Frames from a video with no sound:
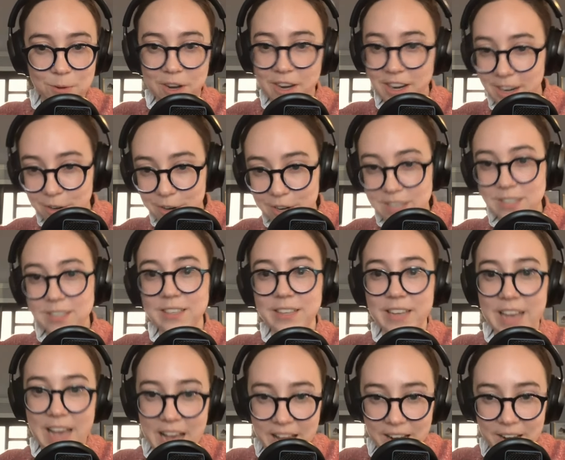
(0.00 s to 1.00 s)
we're
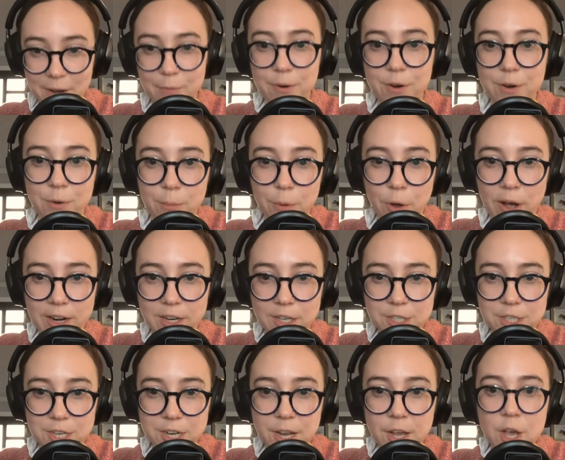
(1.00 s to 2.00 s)
increasingly adding renewable
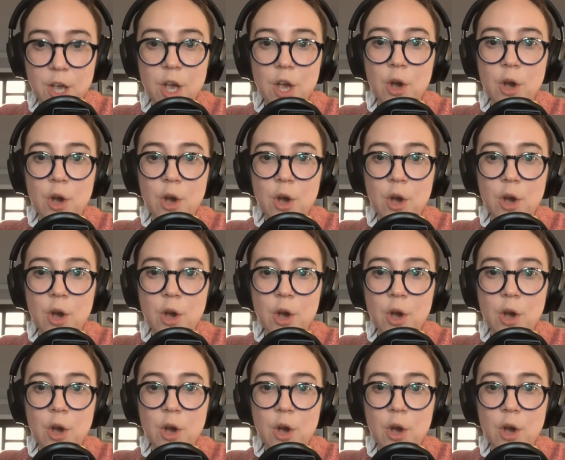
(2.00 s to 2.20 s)
energy,